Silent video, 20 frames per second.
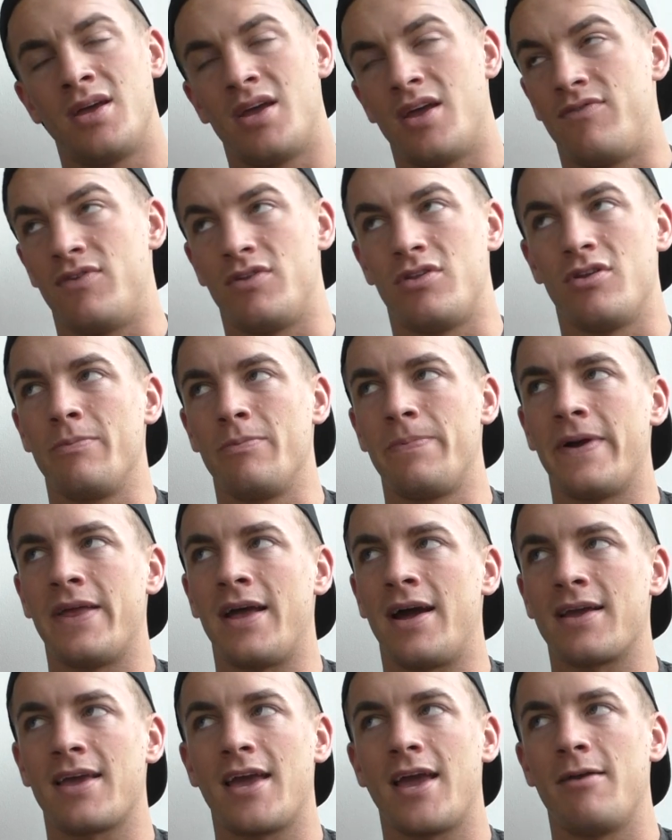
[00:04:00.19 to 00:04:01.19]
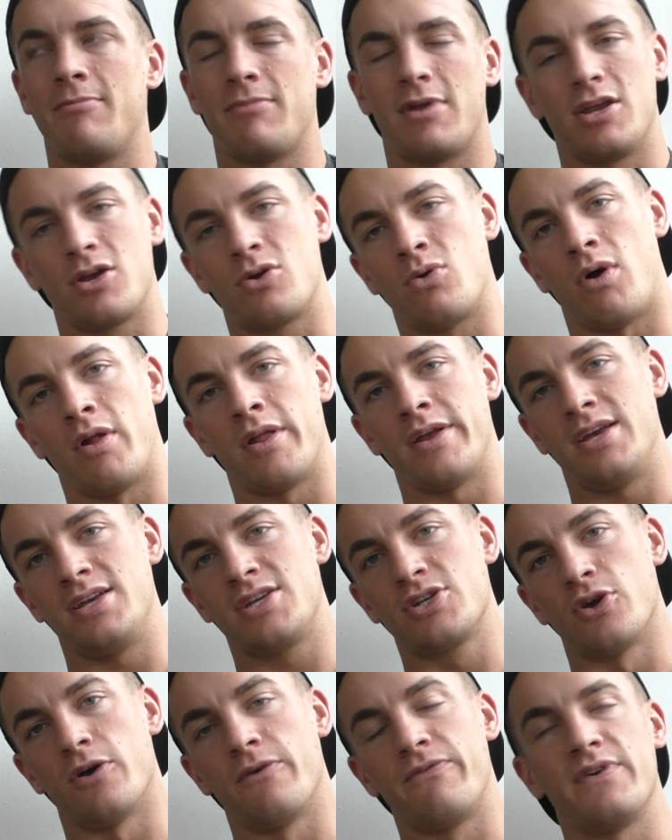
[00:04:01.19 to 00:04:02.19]
If you play that game, then your quality
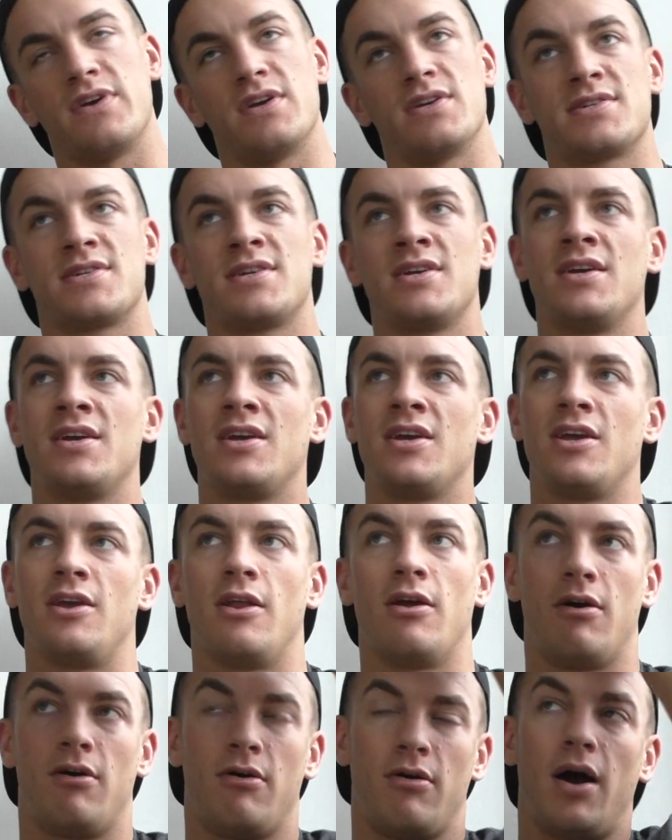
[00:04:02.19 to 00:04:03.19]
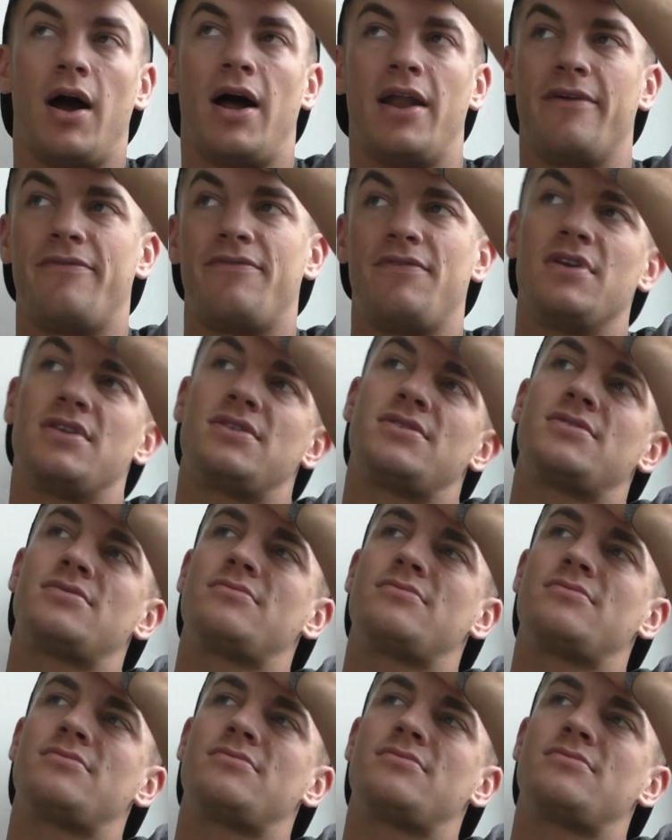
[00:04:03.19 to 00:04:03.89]
suffers, you know, and if you,